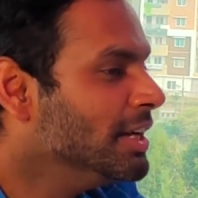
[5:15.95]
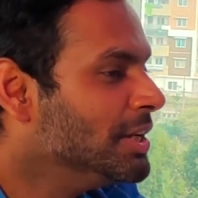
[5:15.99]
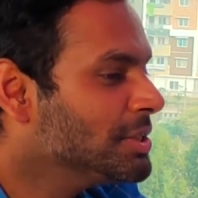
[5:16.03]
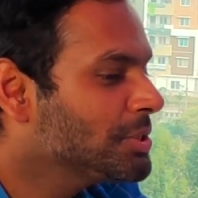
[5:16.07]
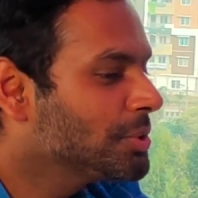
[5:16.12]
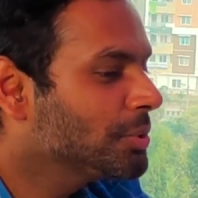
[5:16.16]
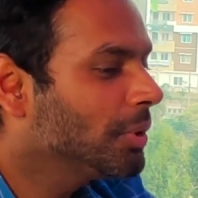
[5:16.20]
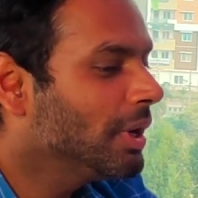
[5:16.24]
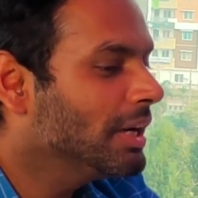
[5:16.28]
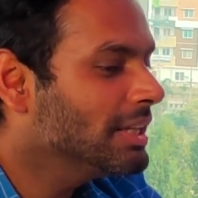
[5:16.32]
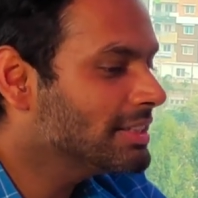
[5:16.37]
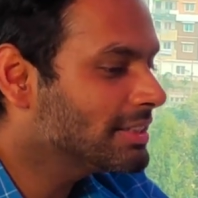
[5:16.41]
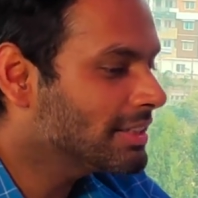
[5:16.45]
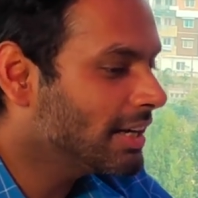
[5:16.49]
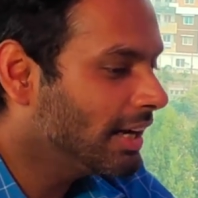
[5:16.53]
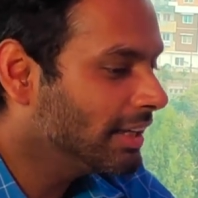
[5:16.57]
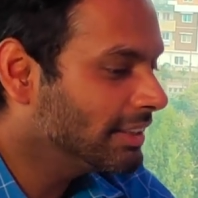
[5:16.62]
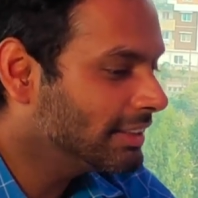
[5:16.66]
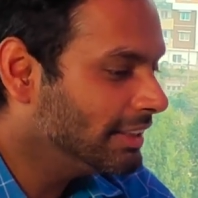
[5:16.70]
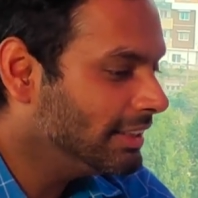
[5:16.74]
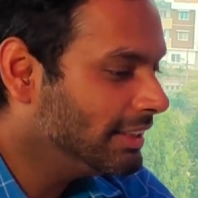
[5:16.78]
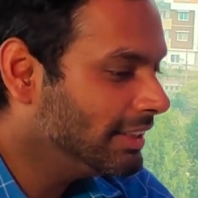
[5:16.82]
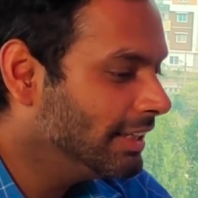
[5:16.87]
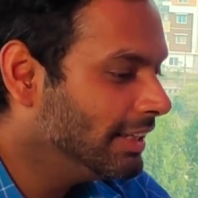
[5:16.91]
So I
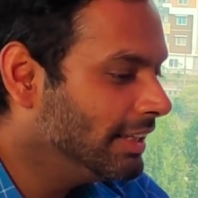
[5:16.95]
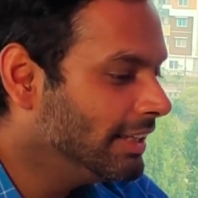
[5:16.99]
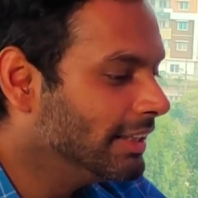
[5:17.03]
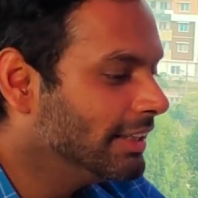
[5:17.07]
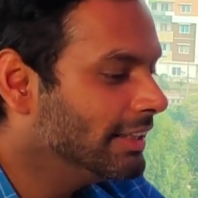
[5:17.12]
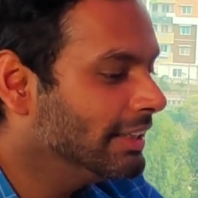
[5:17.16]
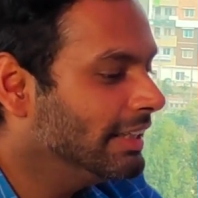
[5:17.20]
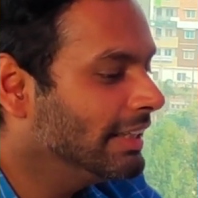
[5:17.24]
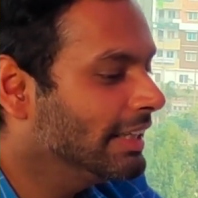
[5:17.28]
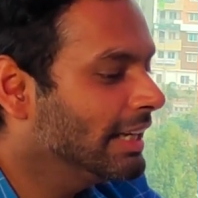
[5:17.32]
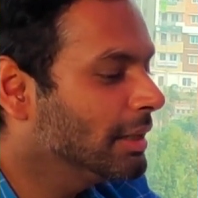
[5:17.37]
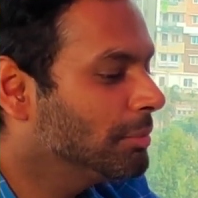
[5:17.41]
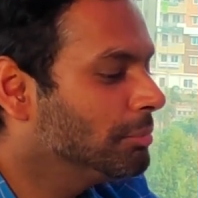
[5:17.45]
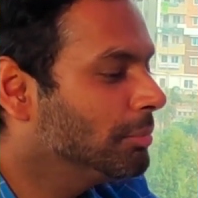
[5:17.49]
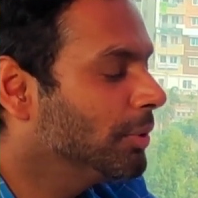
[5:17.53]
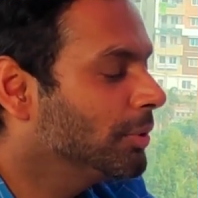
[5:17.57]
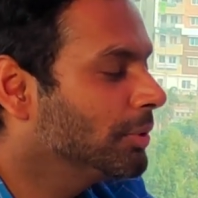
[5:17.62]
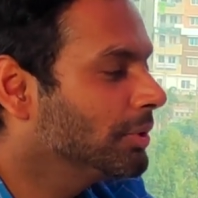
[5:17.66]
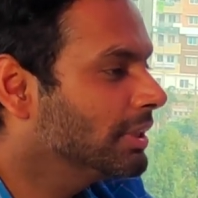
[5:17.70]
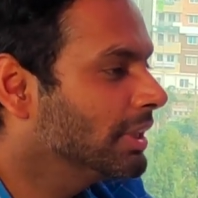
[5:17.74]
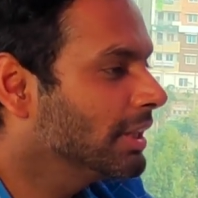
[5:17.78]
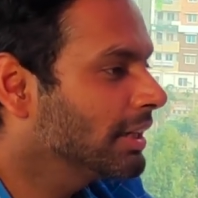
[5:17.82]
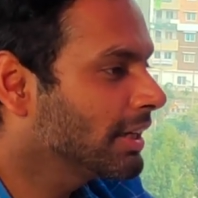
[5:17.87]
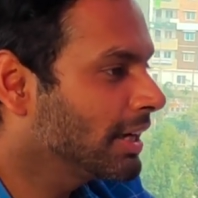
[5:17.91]
started learning
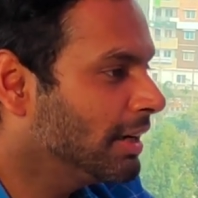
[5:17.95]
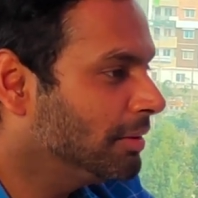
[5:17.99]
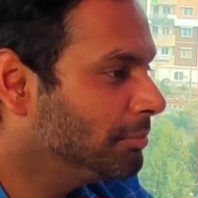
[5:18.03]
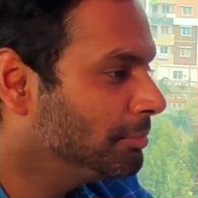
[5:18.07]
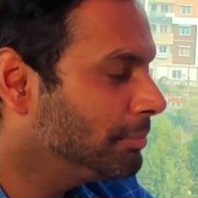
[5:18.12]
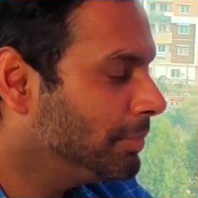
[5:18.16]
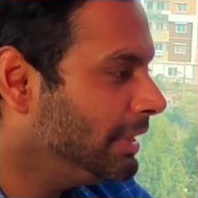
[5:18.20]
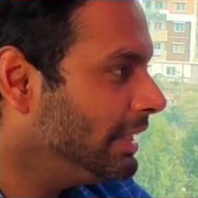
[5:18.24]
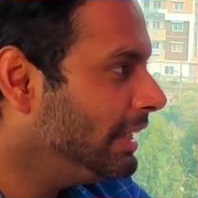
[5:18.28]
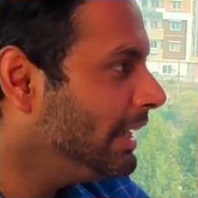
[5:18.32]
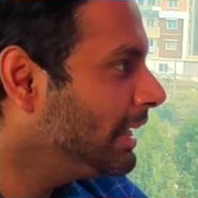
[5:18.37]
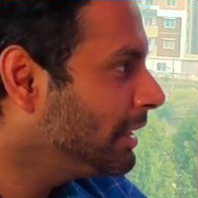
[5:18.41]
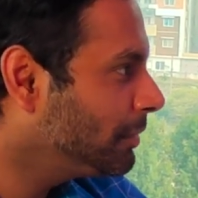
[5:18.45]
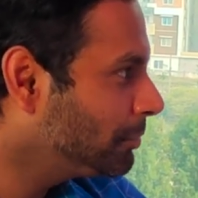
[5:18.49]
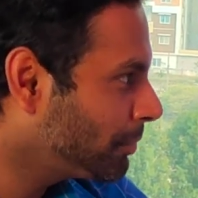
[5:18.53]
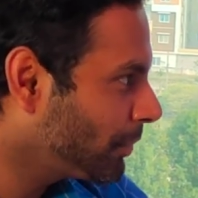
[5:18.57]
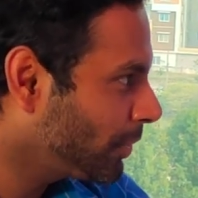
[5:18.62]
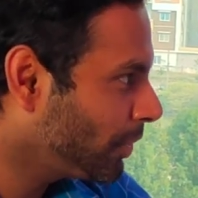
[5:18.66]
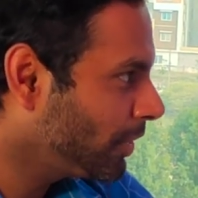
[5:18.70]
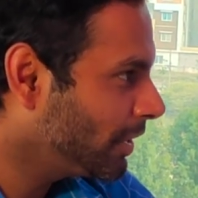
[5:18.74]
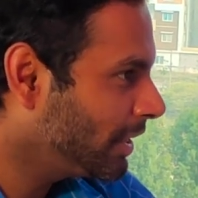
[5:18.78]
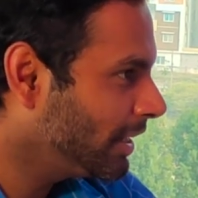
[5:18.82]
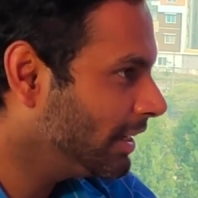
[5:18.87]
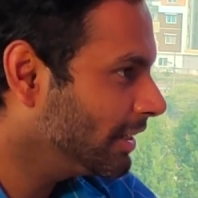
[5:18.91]
about the company and
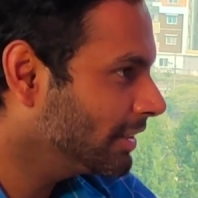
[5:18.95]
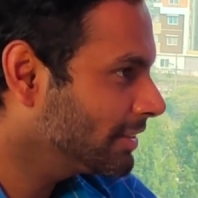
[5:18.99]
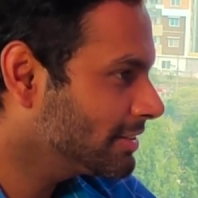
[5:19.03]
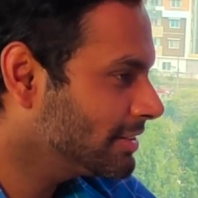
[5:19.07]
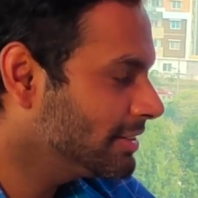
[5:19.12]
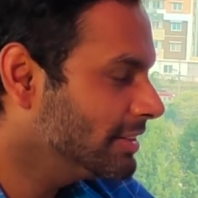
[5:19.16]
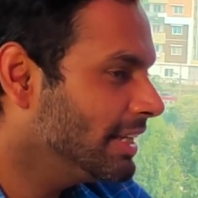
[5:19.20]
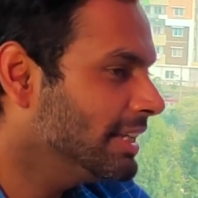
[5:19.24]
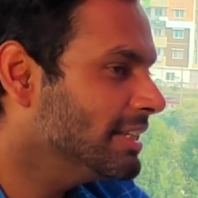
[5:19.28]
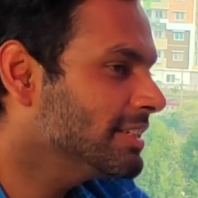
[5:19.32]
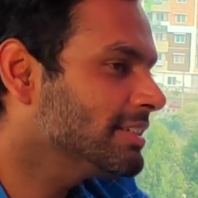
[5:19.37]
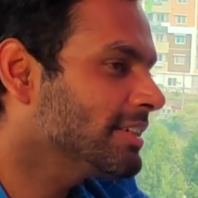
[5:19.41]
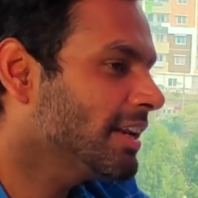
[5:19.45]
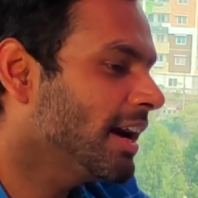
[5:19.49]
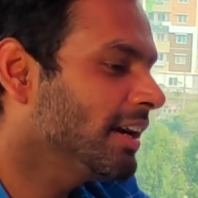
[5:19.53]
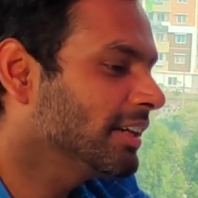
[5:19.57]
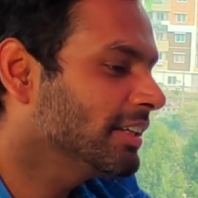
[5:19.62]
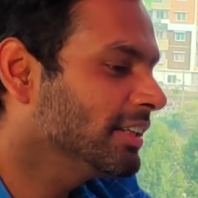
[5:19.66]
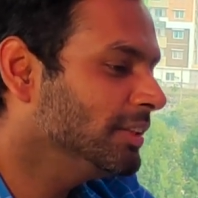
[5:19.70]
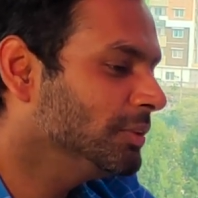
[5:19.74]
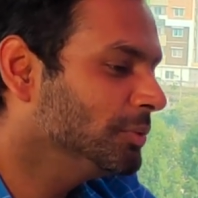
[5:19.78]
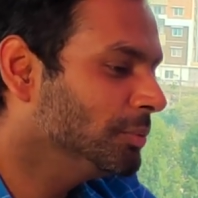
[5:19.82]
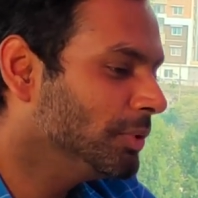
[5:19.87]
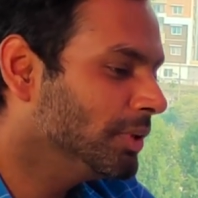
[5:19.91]
products, then
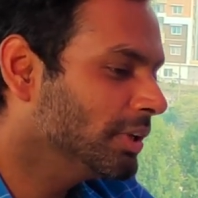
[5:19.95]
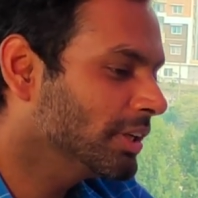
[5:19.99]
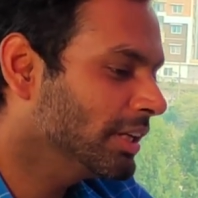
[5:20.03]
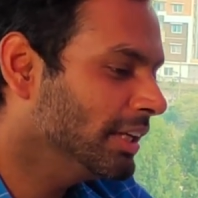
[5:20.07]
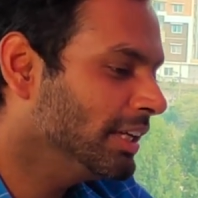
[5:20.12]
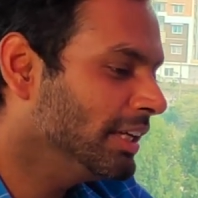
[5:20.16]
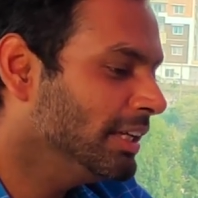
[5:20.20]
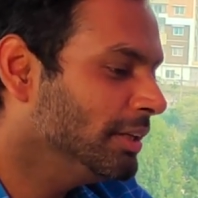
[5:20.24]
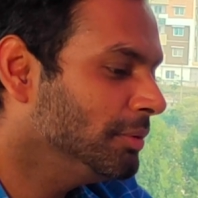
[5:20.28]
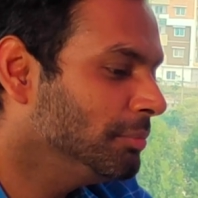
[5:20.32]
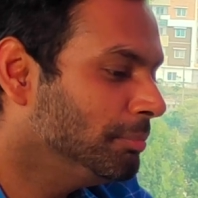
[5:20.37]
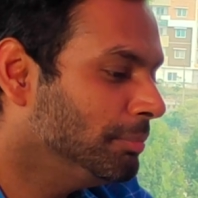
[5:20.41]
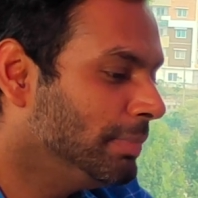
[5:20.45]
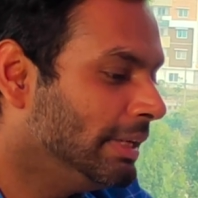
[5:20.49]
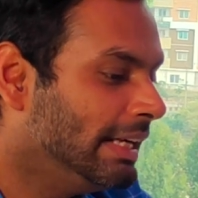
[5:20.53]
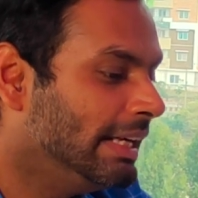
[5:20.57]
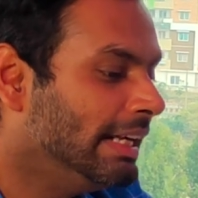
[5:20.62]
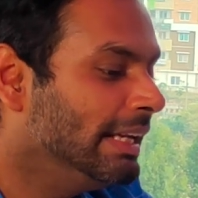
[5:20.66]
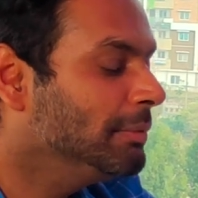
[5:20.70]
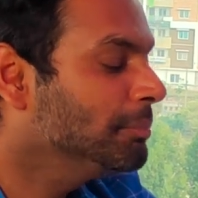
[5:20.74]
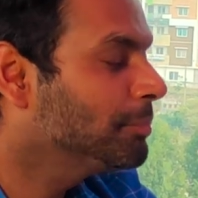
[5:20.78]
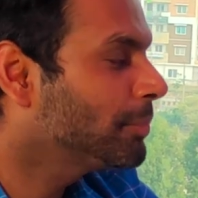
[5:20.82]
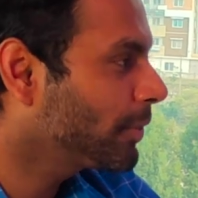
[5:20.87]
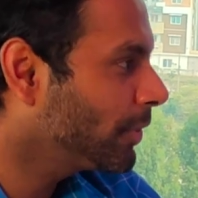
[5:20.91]
started working in
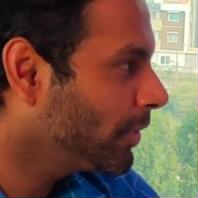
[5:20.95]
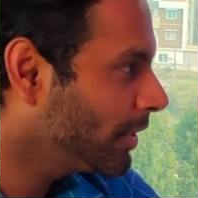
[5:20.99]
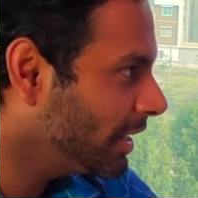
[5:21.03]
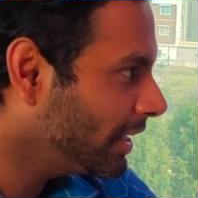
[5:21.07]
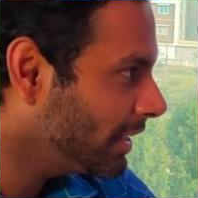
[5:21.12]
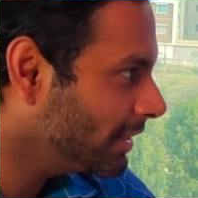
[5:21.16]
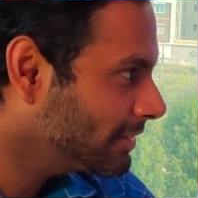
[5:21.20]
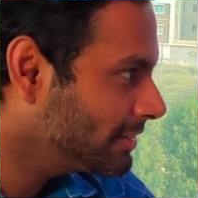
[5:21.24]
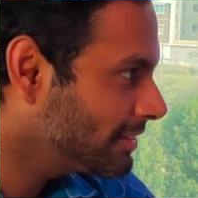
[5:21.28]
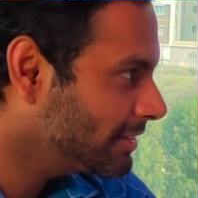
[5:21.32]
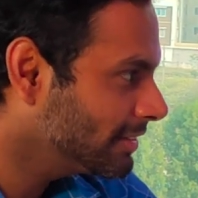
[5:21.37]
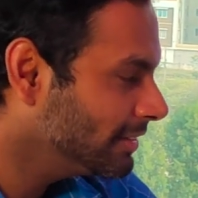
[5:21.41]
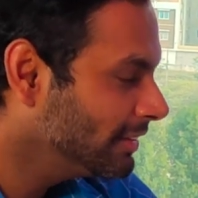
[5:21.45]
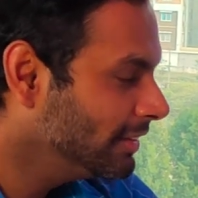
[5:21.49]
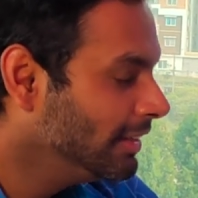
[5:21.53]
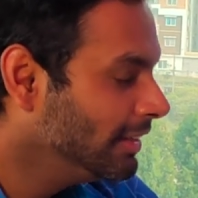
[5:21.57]
building products.